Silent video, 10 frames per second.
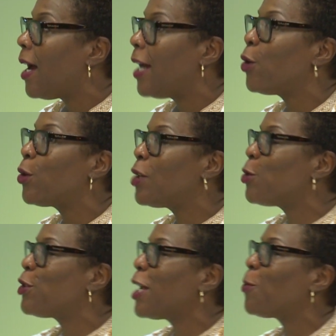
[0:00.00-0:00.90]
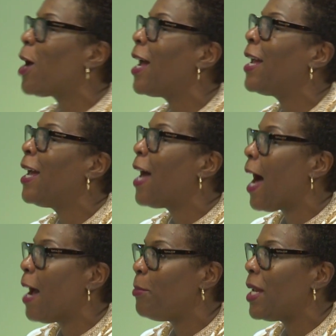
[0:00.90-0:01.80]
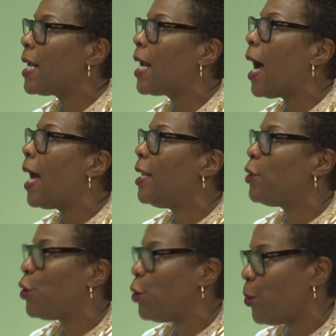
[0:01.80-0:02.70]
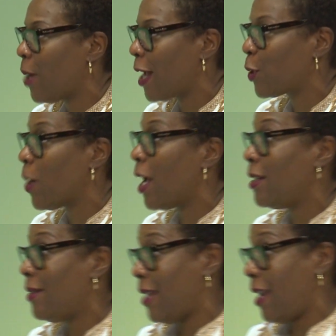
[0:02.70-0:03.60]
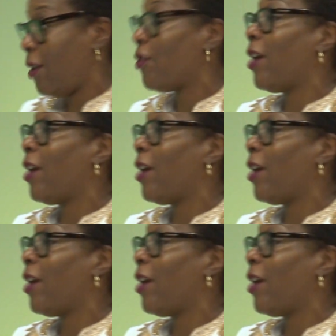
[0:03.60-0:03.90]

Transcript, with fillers: I don't understand why I'm being guided to do X, Y, and Z. Yeah.